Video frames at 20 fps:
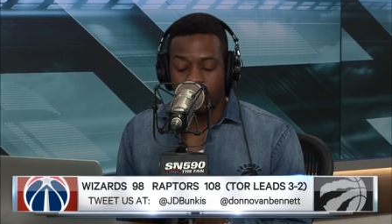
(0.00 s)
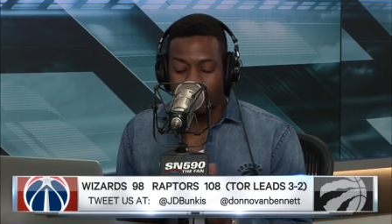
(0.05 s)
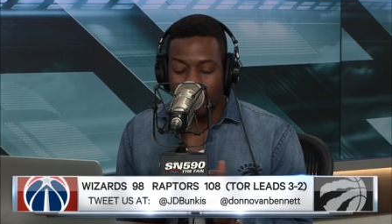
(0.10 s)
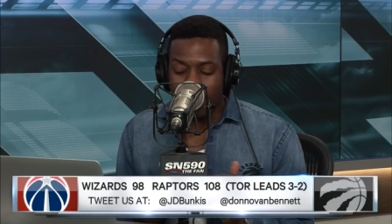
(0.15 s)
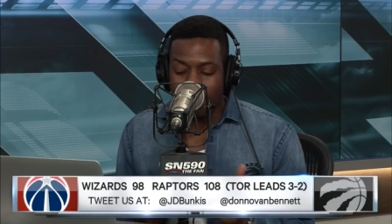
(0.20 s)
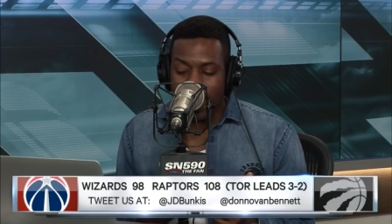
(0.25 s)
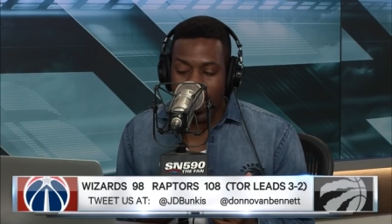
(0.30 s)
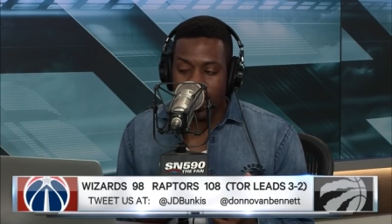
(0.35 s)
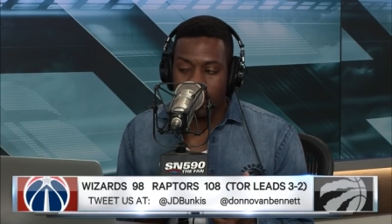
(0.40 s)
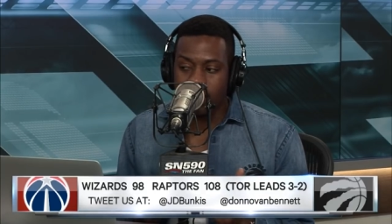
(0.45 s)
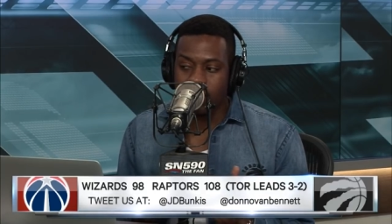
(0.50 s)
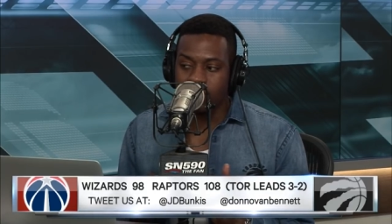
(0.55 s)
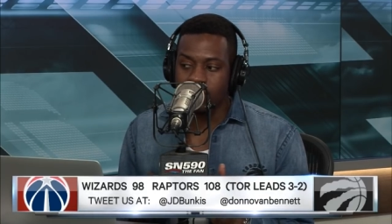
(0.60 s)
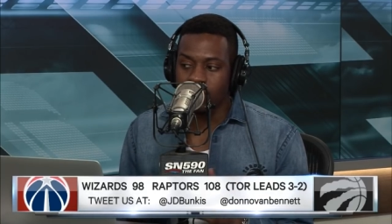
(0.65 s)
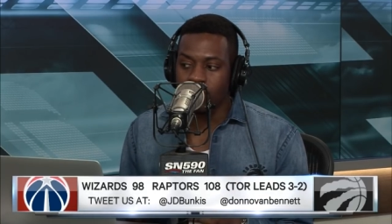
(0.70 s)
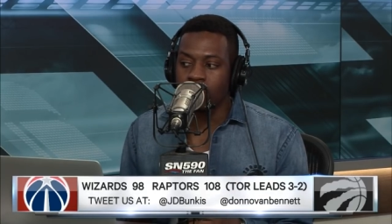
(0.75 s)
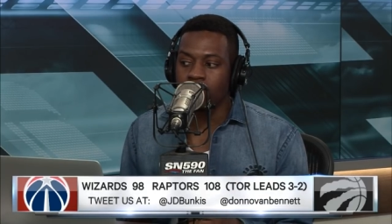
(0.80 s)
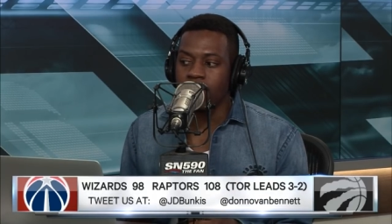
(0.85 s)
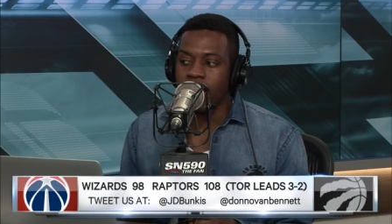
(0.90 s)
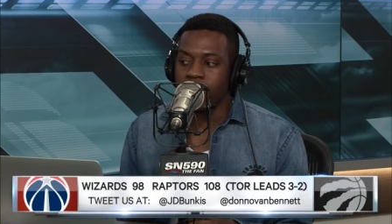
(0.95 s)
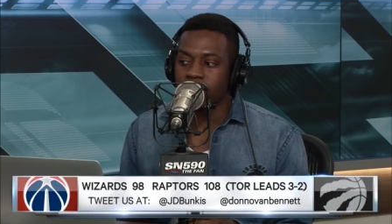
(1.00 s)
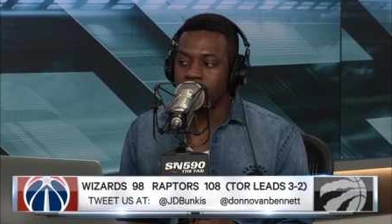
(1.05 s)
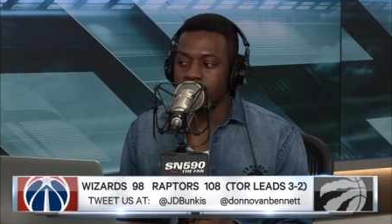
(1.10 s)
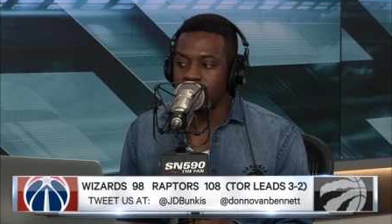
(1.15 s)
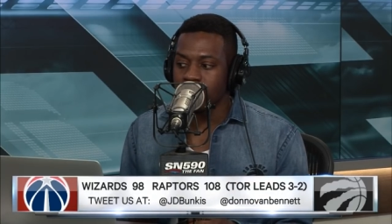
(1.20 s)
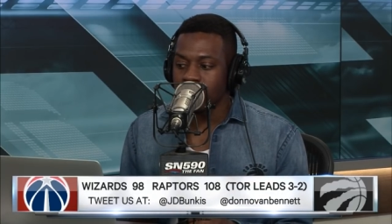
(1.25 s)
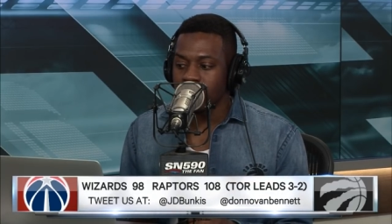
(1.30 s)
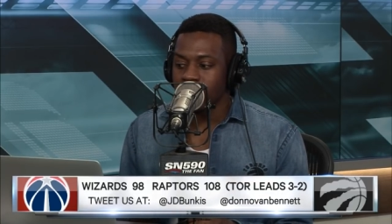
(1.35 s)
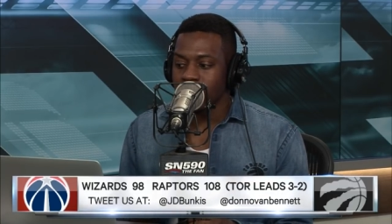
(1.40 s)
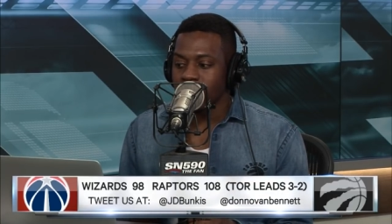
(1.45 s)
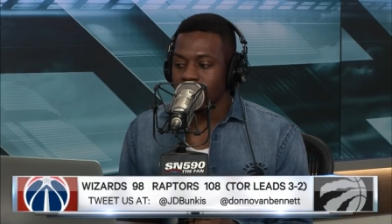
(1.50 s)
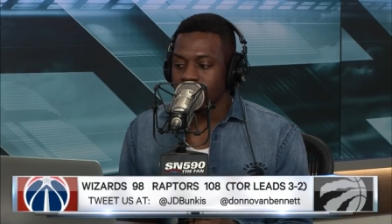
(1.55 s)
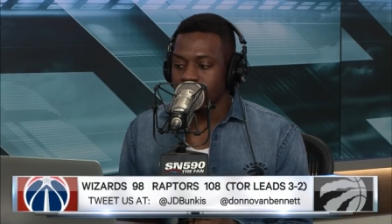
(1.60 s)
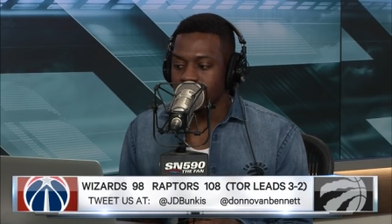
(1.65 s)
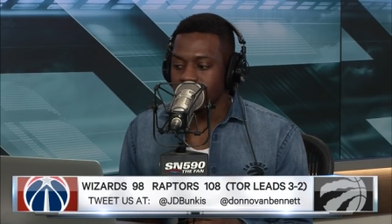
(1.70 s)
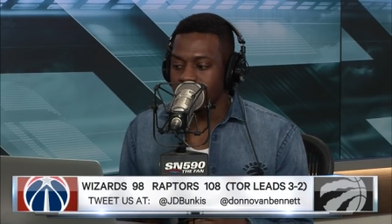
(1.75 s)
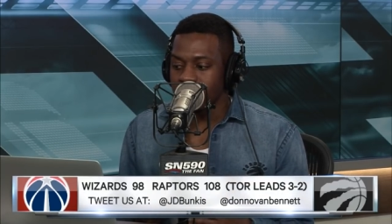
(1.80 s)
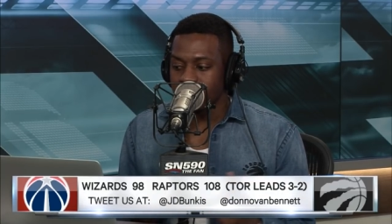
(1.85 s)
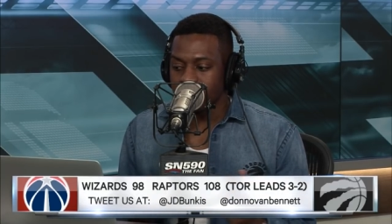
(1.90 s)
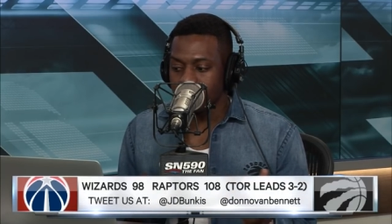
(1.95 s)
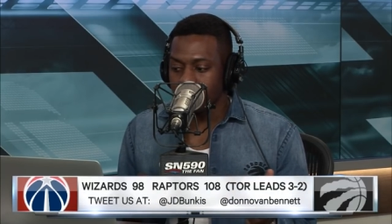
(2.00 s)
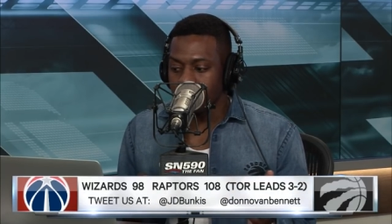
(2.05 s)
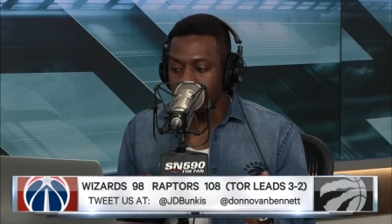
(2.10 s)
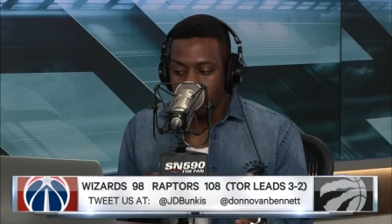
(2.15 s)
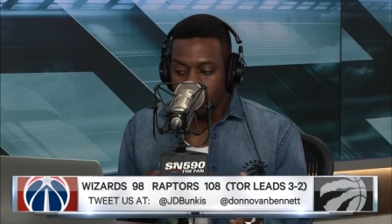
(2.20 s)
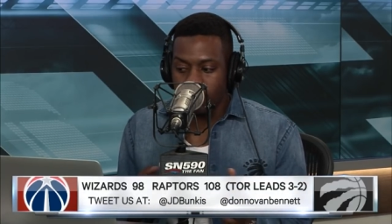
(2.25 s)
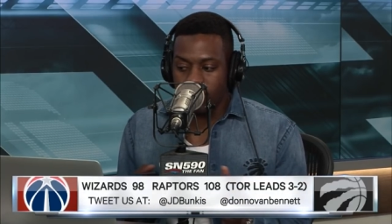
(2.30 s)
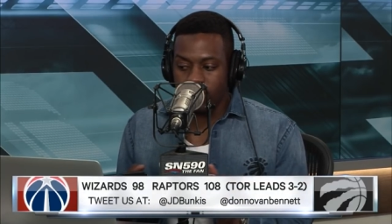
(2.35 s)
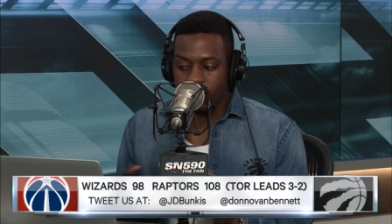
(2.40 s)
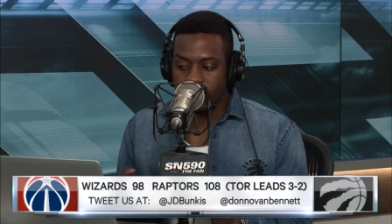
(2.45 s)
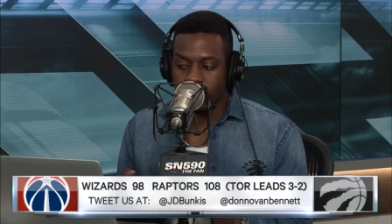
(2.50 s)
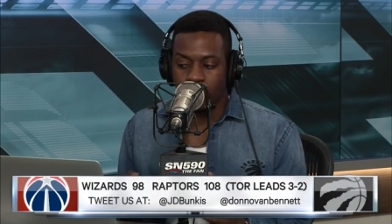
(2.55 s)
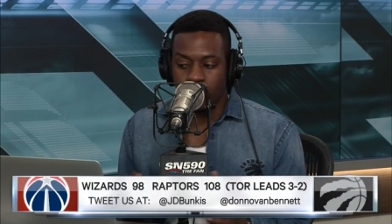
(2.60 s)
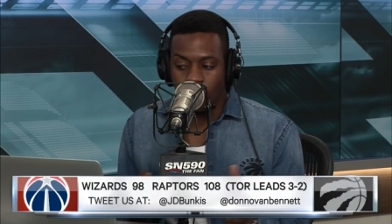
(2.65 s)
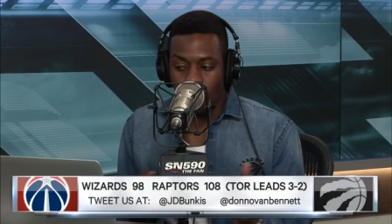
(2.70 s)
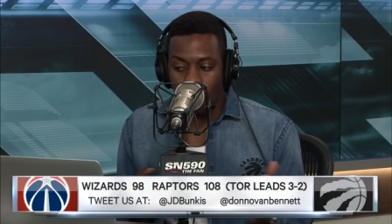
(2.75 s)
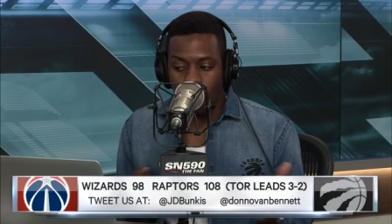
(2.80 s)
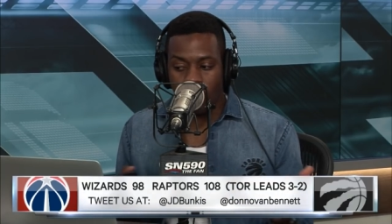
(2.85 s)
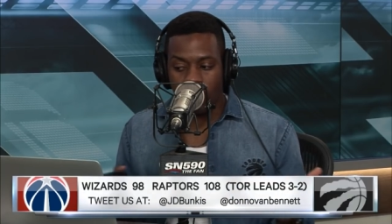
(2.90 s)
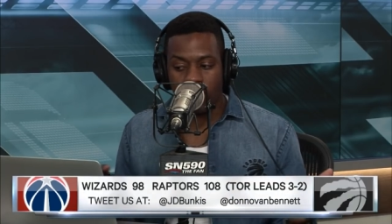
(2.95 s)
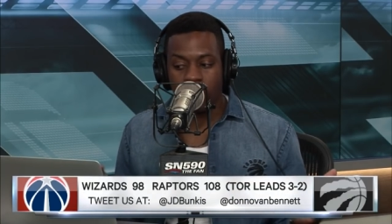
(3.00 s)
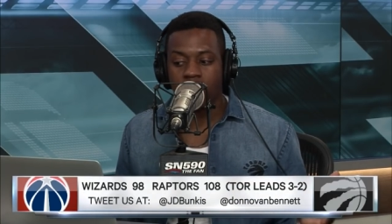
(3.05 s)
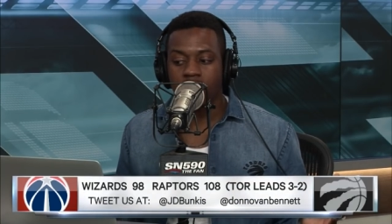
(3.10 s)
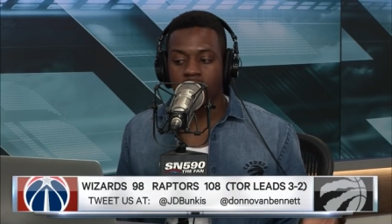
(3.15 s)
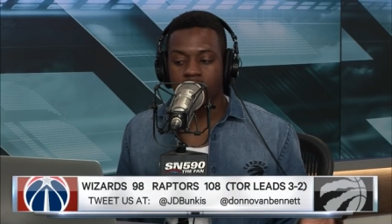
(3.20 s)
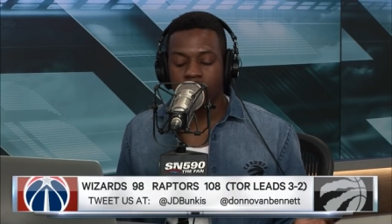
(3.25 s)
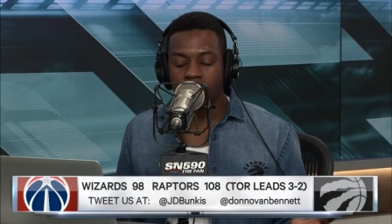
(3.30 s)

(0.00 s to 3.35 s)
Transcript: If my math is correct, the, the cumulative score,